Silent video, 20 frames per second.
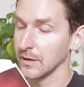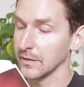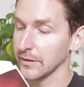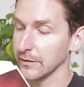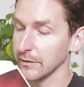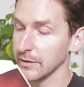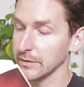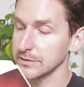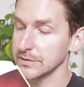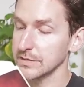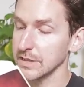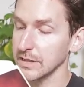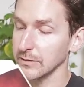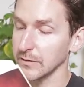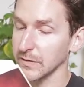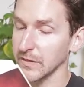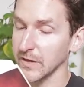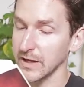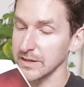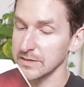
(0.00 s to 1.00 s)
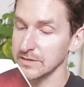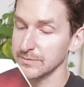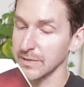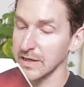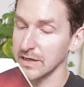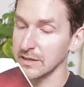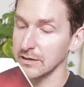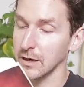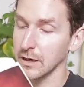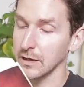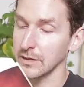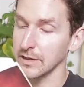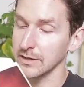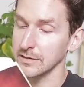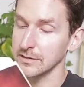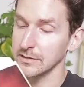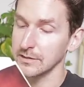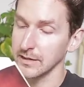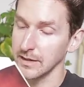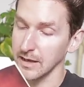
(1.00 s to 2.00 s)
Their own secret thoughts made
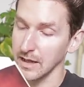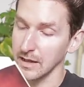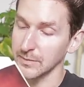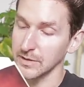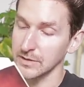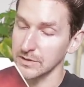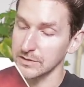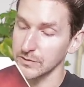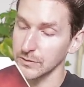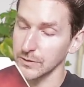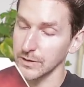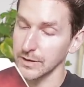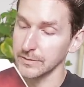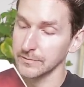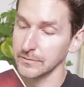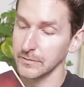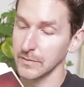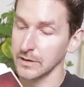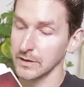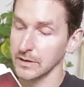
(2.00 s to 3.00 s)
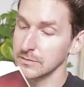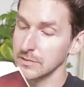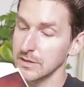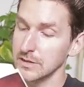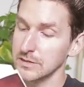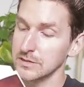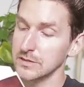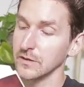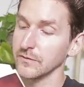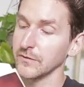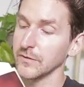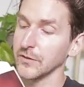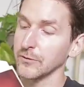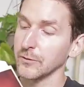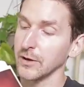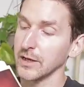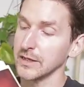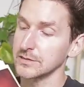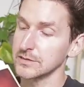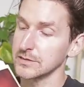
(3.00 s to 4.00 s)
carnate and ambulatory. Silver
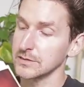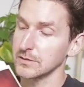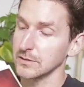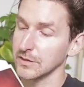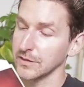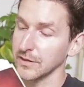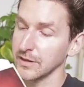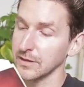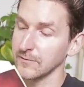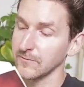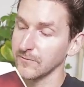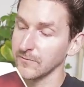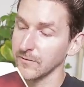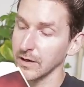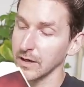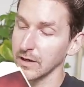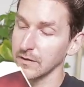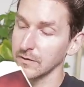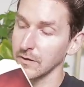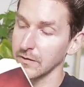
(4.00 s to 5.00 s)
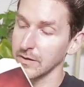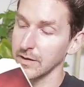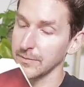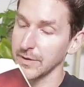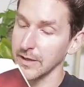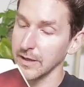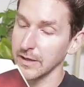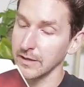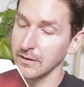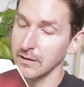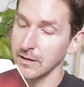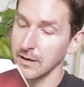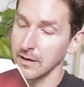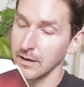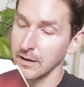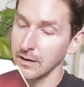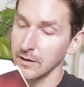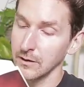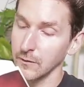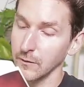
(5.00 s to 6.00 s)
threads, thin and frayed though they be,
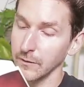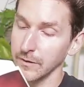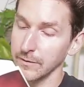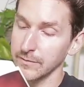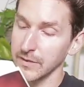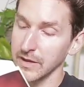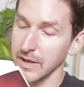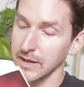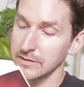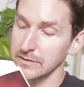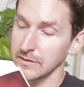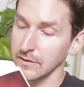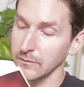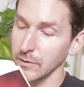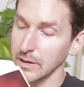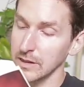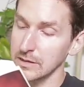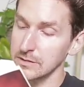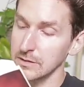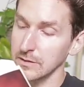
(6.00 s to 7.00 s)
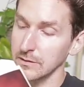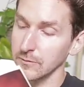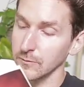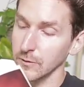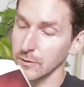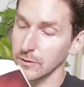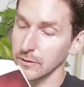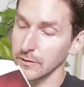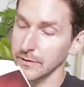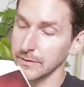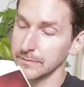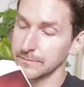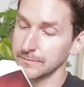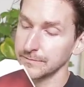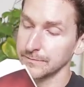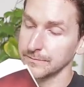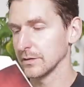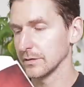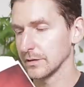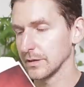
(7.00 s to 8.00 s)
hold them yet to the ways of the world.
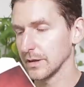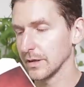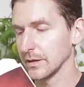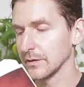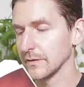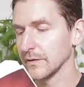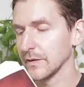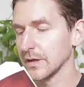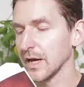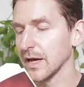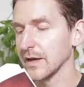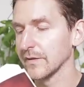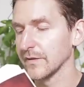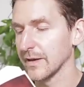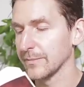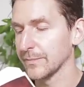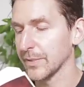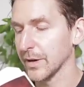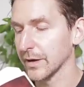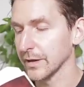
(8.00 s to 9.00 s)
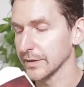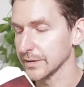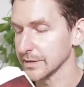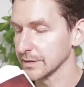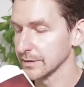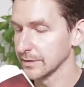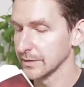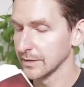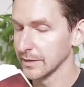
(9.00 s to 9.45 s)
Here in the night they part,